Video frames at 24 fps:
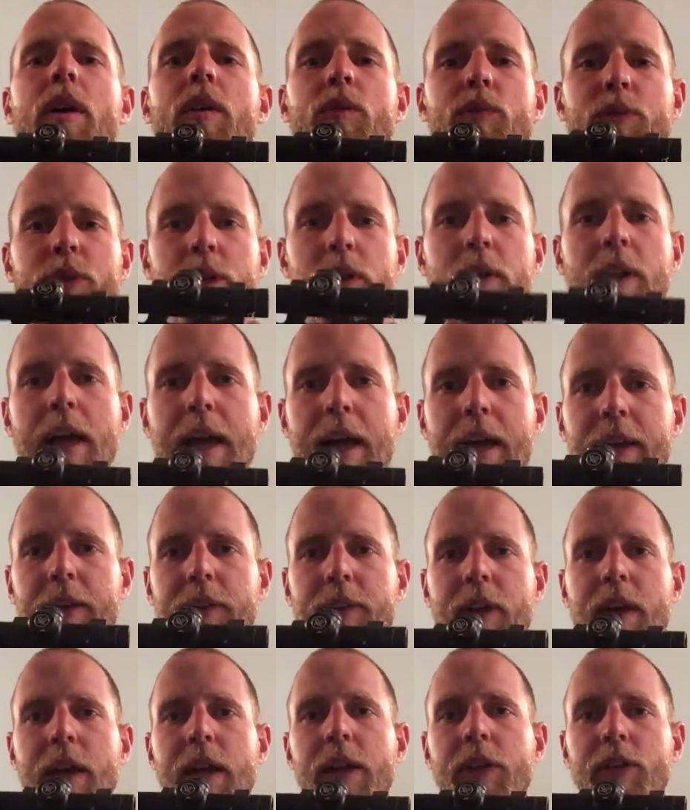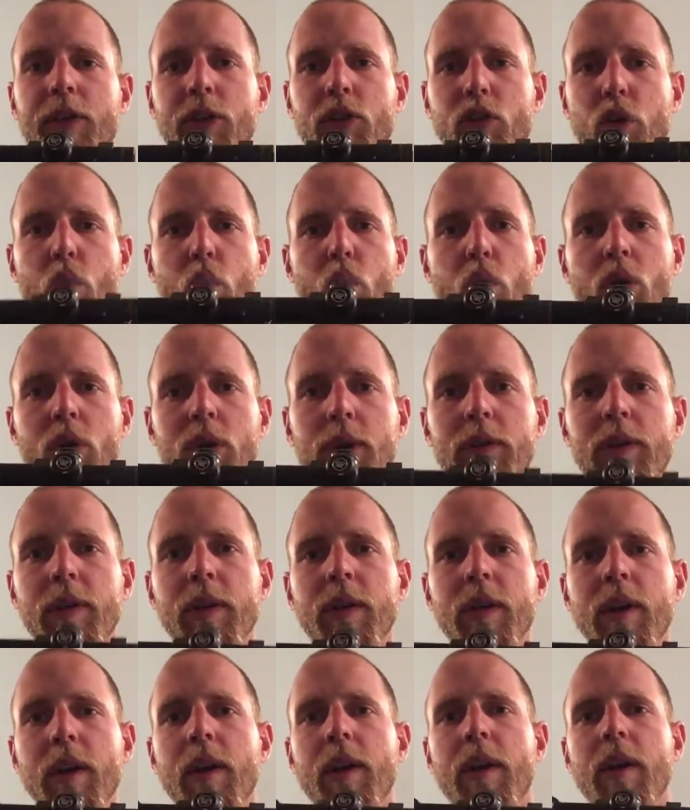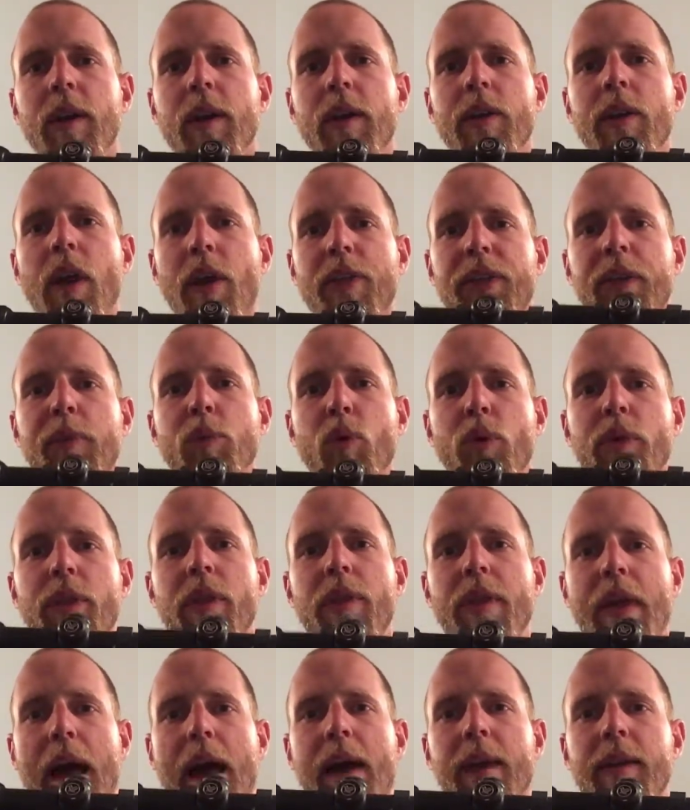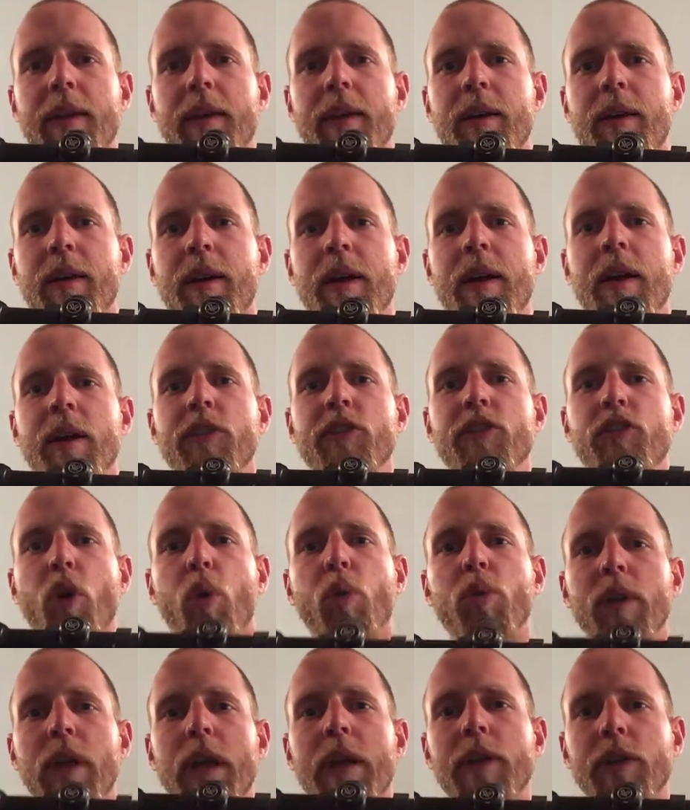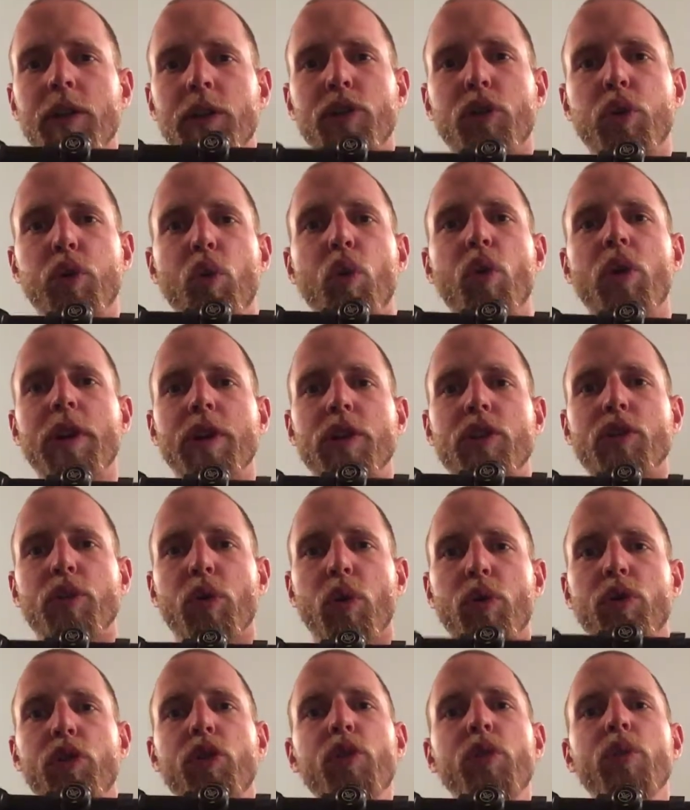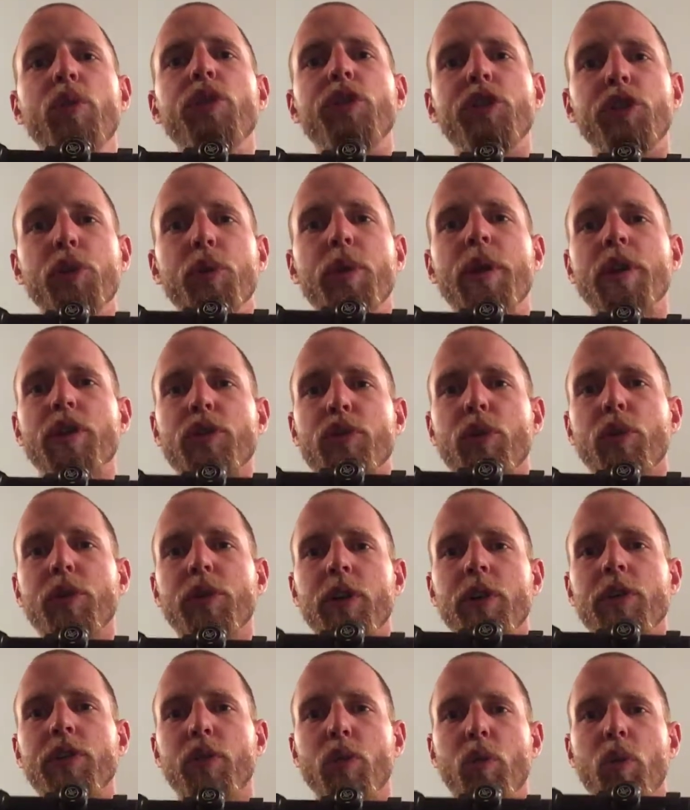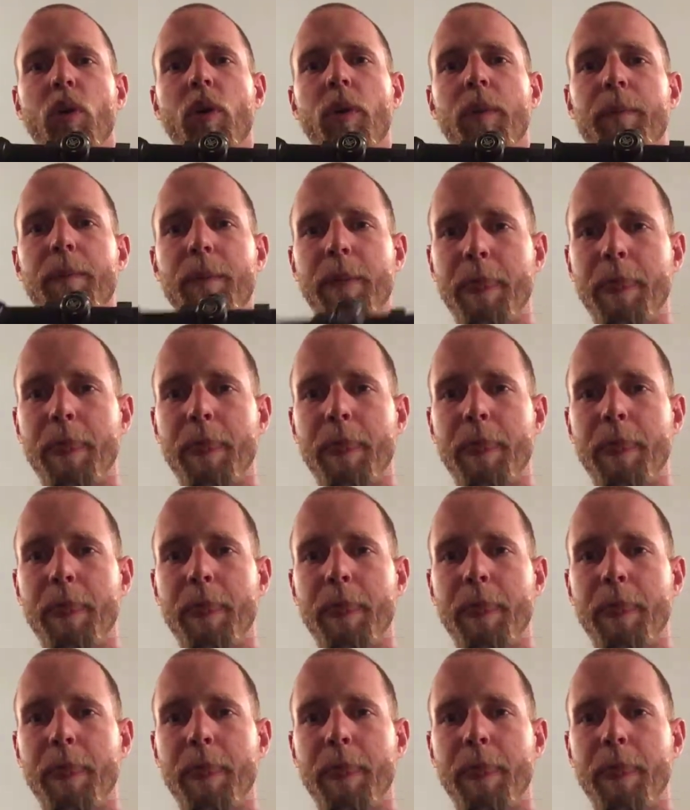Realize it is a tool, nothing more than that. Don't let your tool control you, you control your tool.